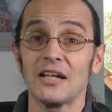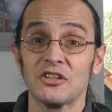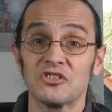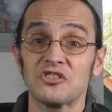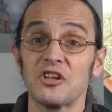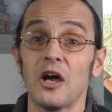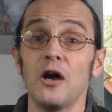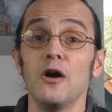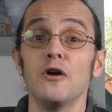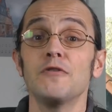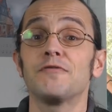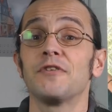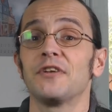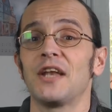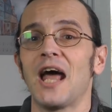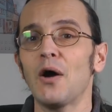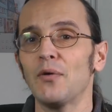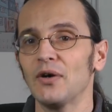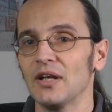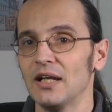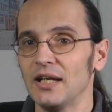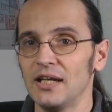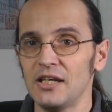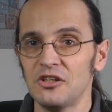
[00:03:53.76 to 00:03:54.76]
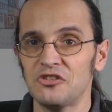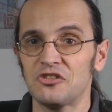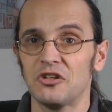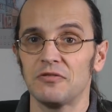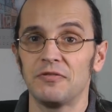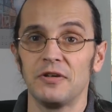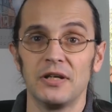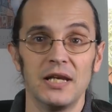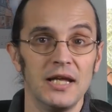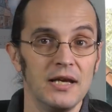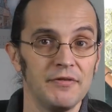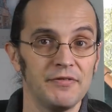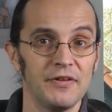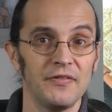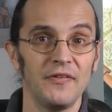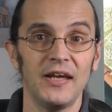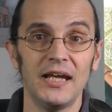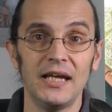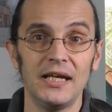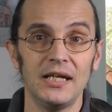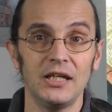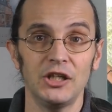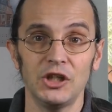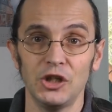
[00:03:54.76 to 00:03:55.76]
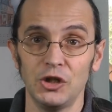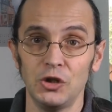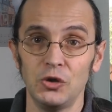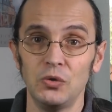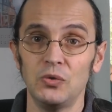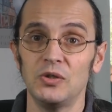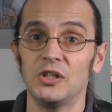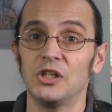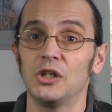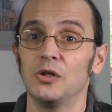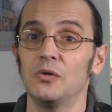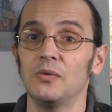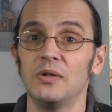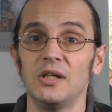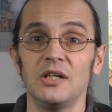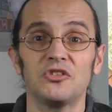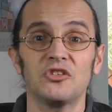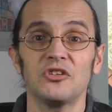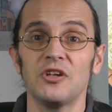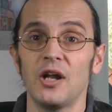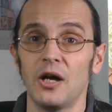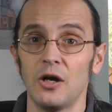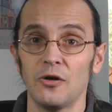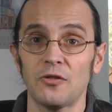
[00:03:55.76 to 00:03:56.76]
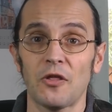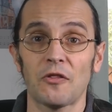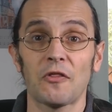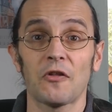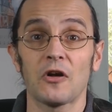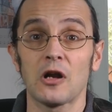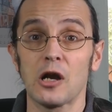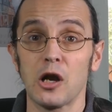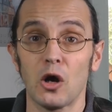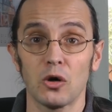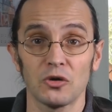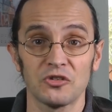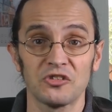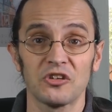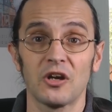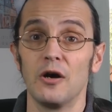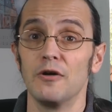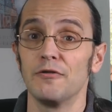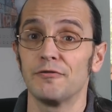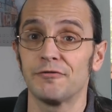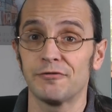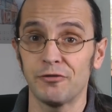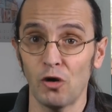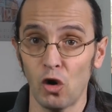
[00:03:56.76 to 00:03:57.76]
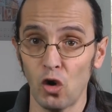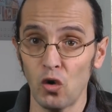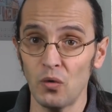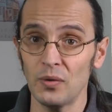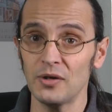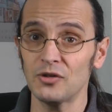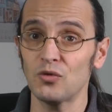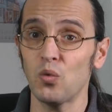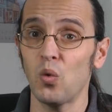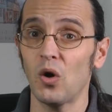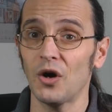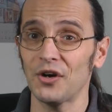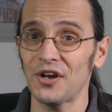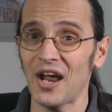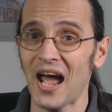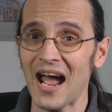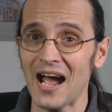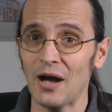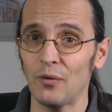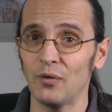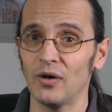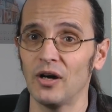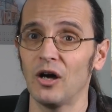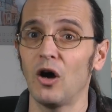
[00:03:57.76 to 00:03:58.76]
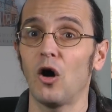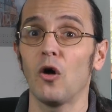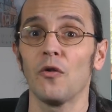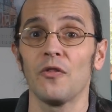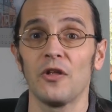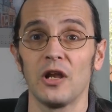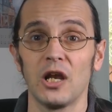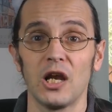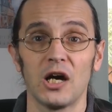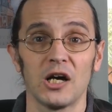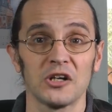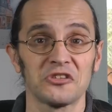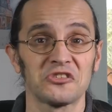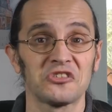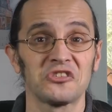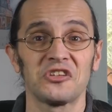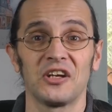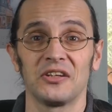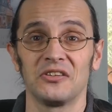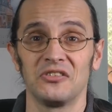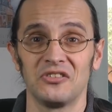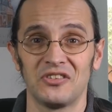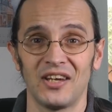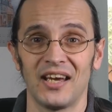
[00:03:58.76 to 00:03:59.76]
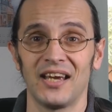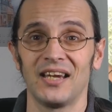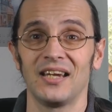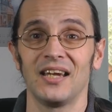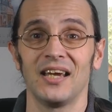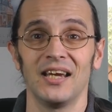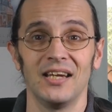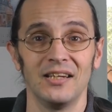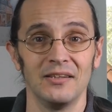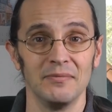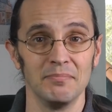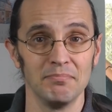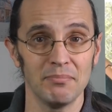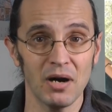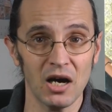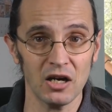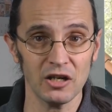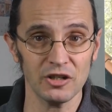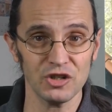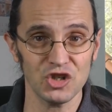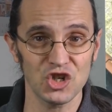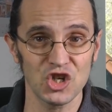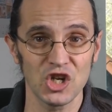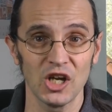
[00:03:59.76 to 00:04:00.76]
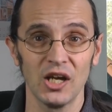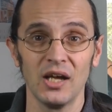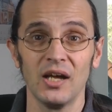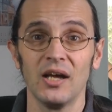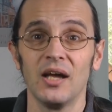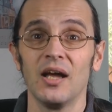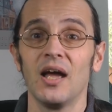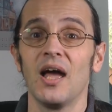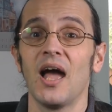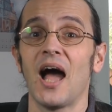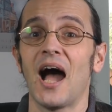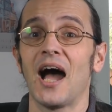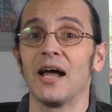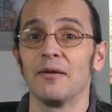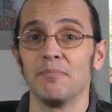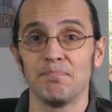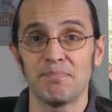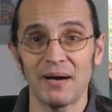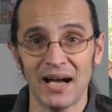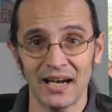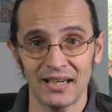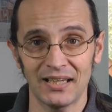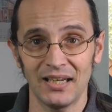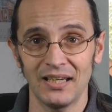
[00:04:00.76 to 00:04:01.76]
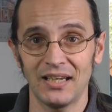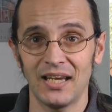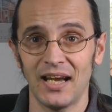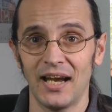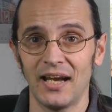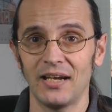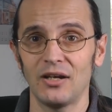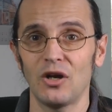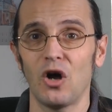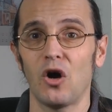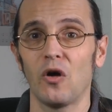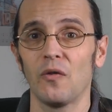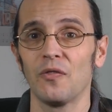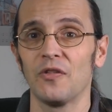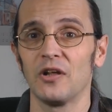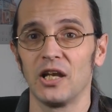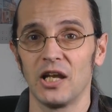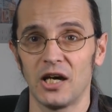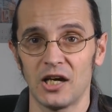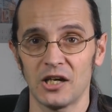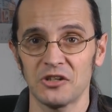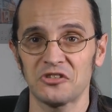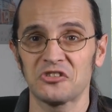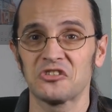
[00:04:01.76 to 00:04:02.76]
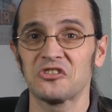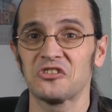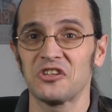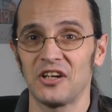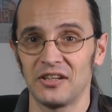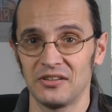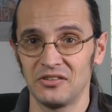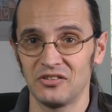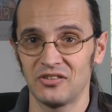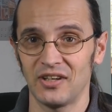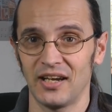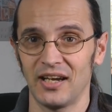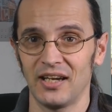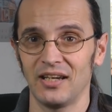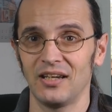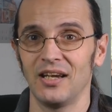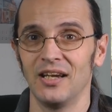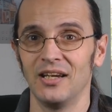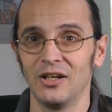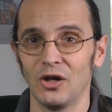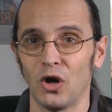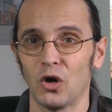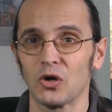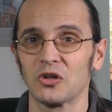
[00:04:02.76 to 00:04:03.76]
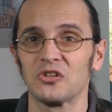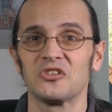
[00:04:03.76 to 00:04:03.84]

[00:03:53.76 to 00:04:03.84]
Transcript: And so, for now at least, if you live in the EU, you need to know that the clocks go forward 1 hour on the last Sunday in March, and back again on the last Sunday in